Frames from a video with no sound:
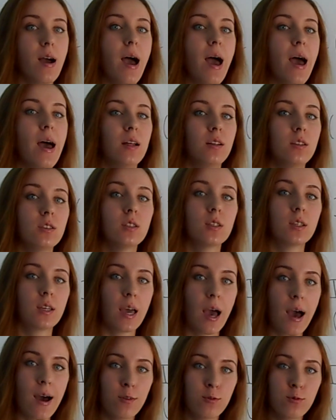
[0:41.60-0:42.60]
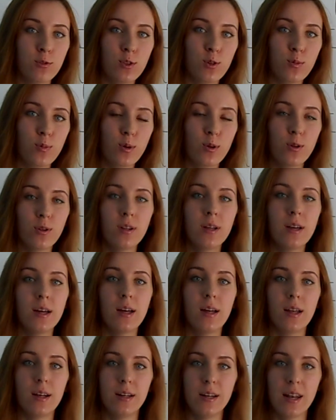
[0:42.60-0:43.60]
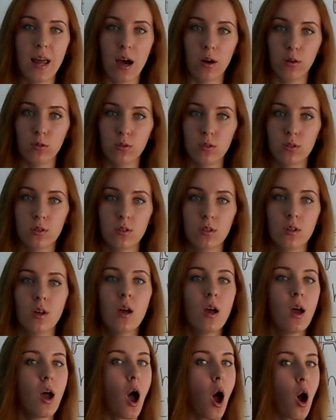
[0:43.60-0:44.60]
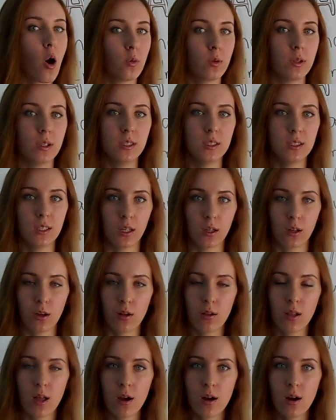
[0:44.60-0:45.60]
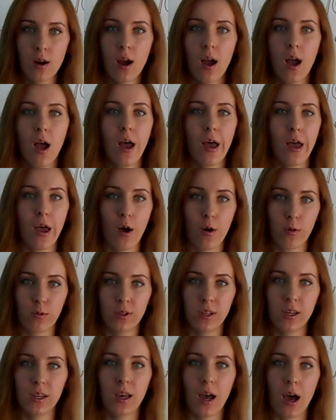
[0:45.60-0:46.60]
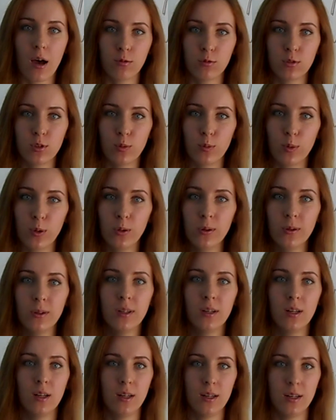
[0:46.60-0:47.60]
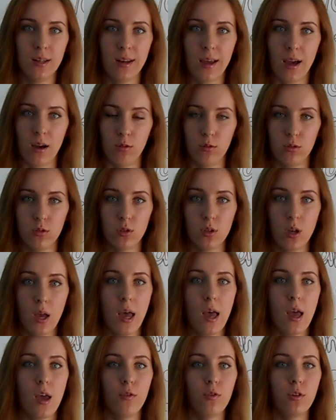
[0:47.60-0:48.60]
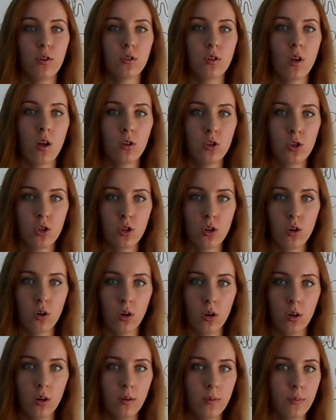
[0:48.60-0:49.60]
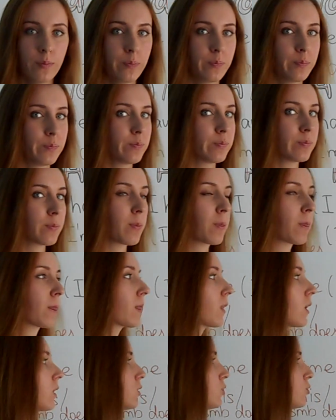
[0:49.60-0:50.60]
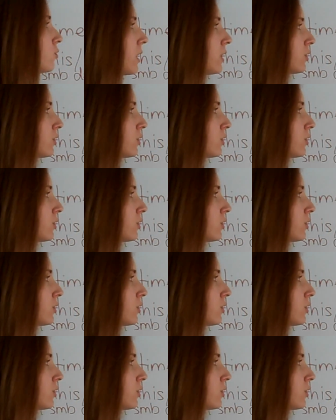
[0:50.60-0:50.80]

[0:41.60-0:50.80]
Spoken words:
and countable nouns. Only singular, only countable nouns. If you're not sure, try